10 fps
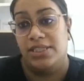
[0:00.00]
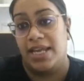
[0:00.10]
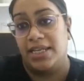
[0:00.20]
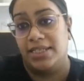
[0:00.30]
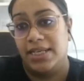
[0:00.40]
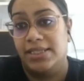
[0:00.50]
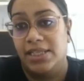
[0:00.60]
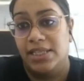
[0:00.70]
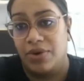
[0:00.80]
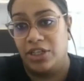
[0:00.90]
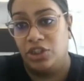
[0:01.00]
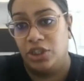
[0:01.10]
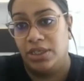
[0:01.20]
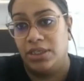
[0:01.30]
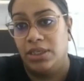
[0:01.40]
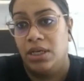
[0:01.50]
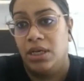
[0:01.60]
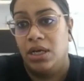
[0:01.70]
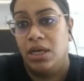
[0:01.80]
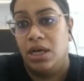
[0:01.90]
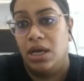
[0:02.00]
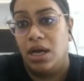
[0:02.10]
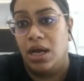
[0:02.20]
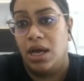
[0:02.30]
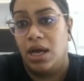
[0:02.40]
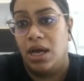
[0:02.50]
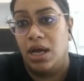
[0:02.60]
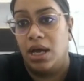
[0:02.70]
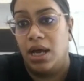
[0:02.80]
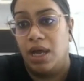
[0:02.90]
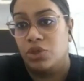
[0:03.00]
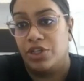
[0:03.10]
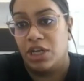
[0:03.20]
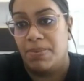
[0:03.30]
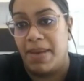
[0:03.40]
take into consideration storage